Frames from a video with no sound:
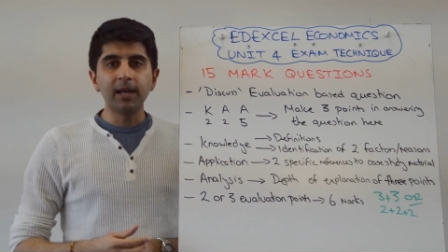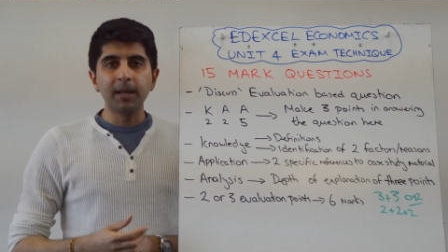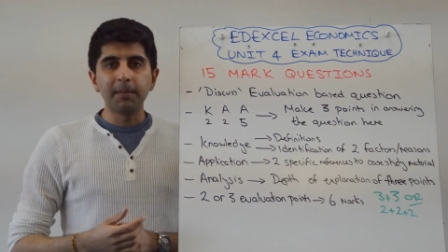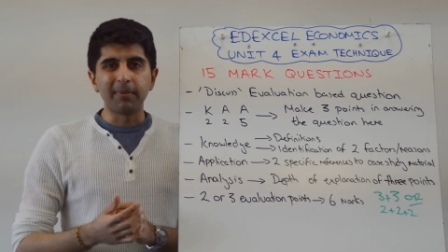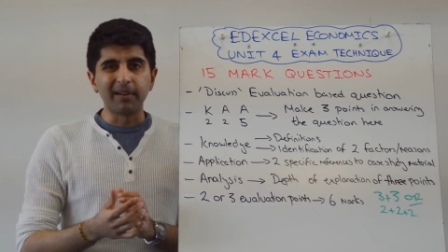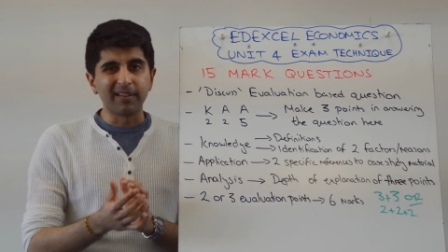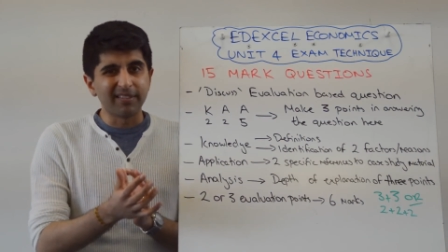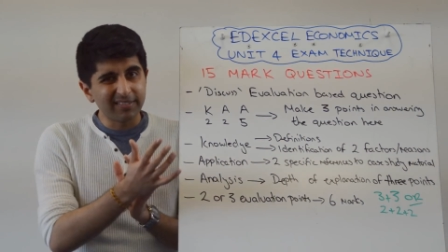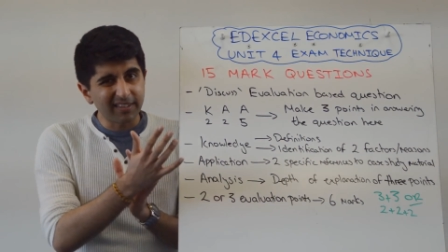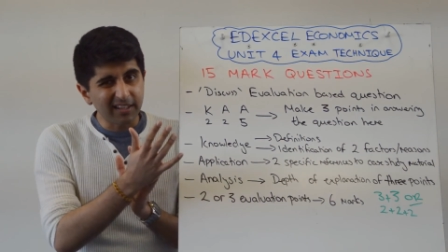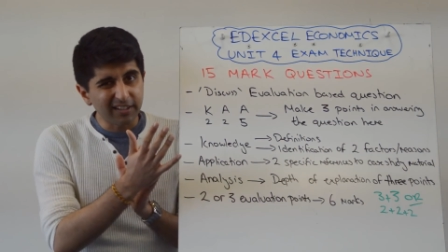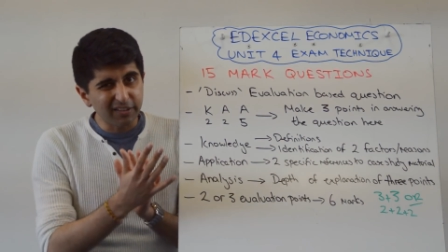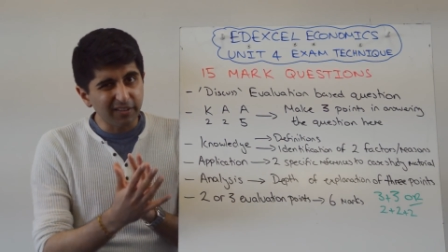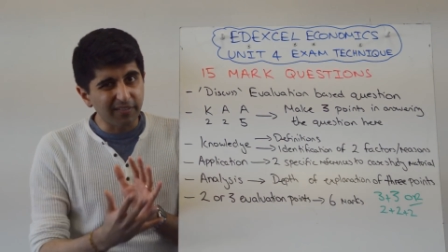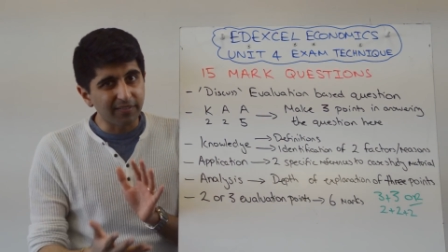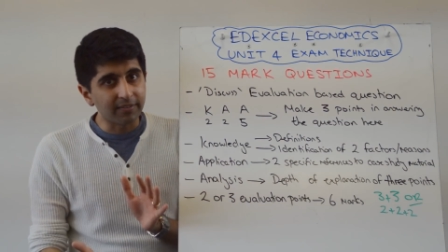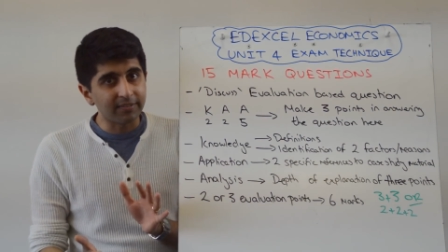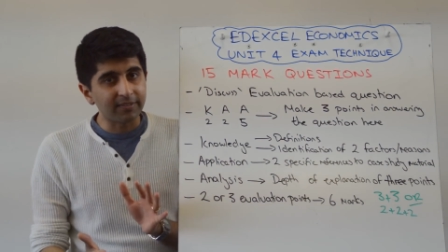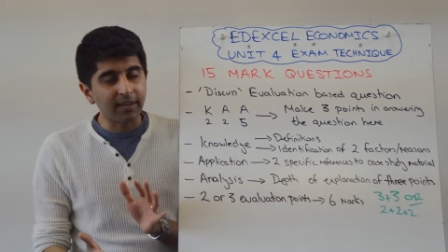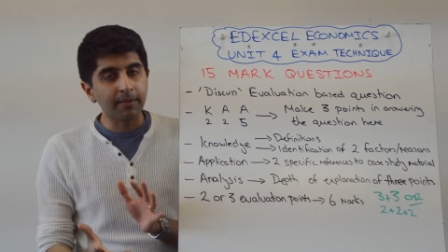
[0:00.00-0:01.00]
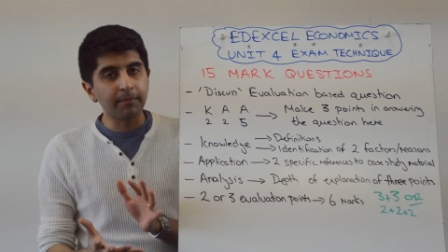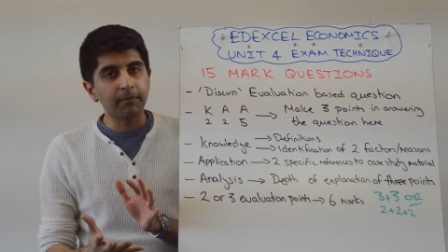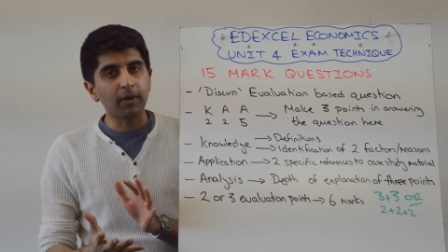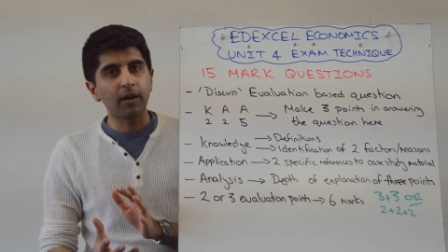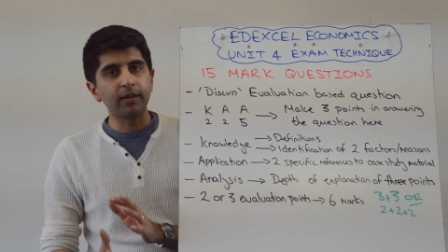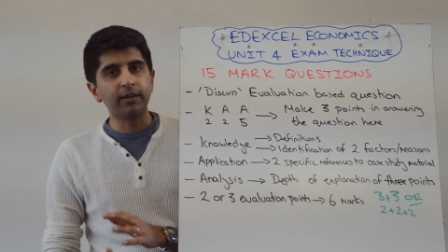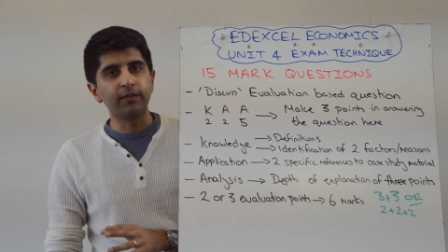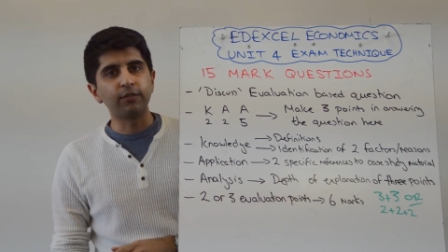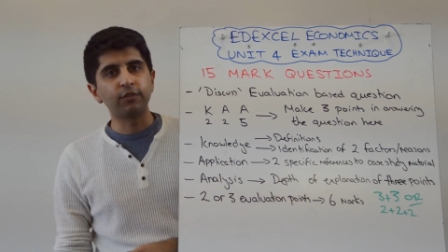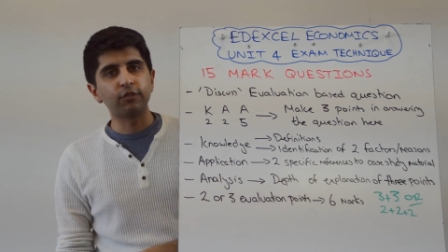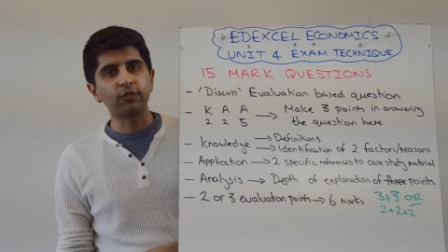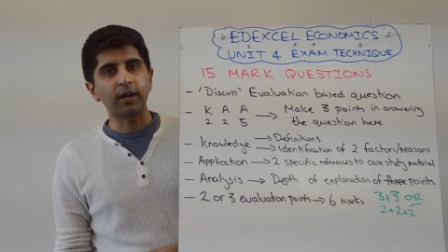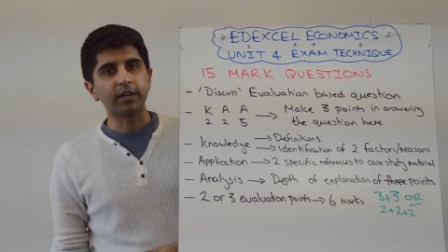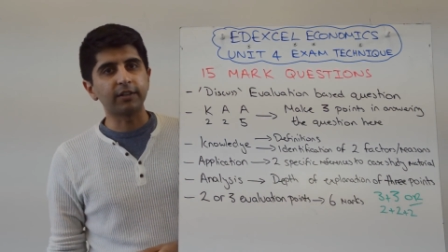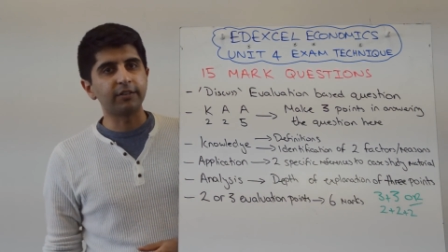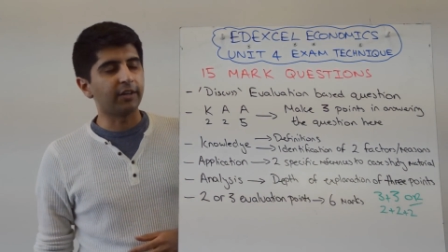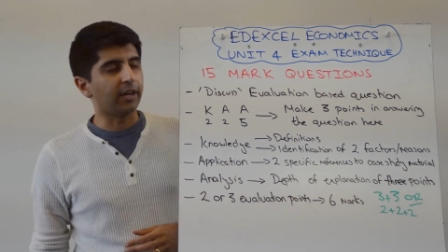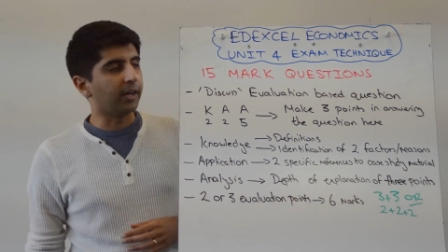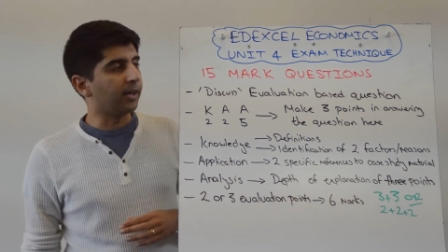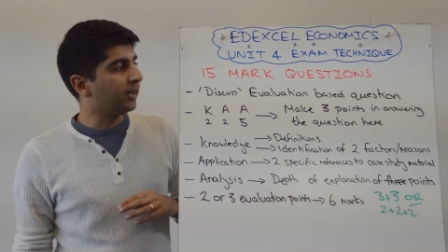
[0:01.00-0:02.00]
but essentially the same kind of
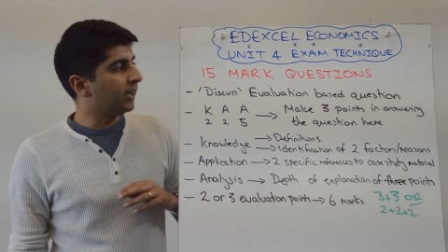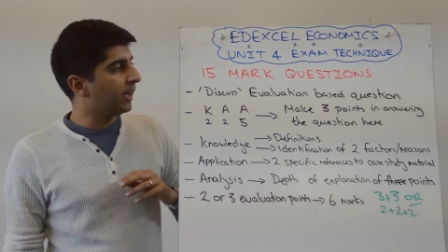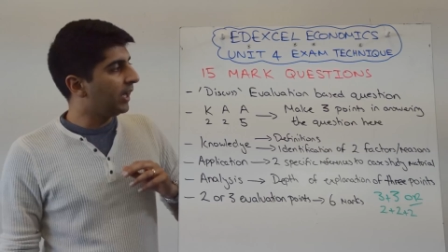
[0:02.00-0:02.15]
structure.